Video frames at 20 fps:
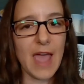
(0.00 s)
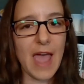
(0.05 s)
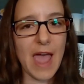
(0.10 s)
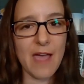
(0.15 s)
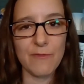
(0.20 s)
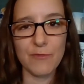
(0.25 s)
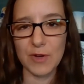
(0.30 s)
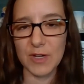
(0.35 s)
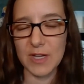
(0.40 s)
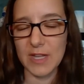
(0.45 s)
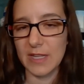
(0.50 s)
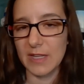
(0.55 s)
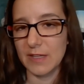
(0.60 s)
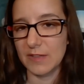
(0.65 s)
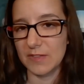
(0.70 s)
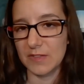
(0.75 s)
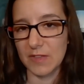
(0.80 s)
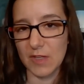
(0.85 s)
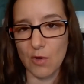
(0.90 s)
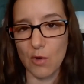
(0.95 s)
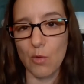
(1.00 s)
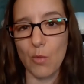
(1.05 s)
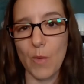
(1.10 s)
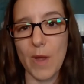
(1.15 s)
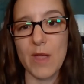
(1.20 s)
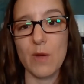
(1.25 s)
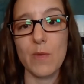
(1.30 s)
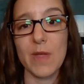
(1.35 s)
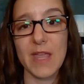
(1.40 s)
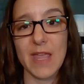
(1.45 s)
every single
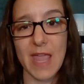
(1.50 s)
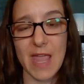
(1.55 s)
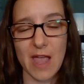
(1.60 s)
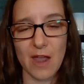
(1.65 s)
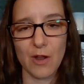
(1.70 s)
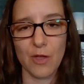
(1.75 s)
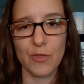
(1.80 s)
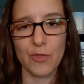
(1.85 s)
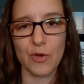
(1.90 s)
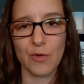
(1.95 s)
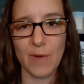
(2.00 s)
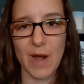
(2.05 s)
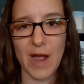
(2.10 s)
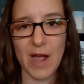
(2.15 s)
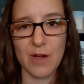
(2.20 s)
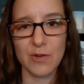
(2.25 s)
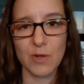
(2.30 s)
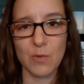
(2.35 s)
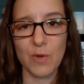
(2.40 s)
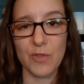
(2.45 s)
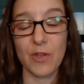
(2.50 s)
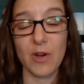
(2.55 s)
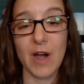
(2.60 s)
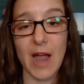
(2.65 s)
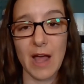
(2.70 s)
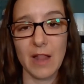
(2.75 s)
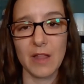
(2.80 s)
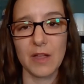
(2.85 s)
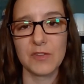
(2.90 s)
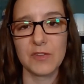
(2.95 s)
way we can on the ground and with our
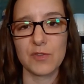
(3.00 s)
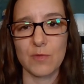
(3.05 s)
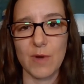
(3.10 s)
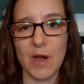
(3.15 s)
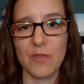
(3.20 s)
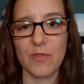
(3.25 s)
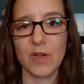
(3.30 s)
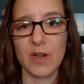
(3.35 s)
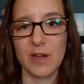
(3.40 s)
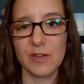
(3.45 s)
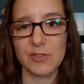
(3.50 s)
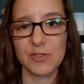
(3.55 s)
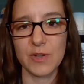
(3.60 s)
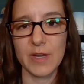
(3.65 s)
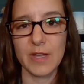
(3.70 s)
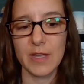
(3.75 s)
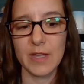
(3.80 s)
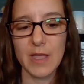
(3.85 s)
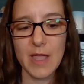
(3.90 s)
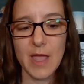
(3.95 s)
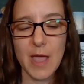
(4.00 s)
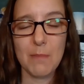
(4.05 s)
allies around the country.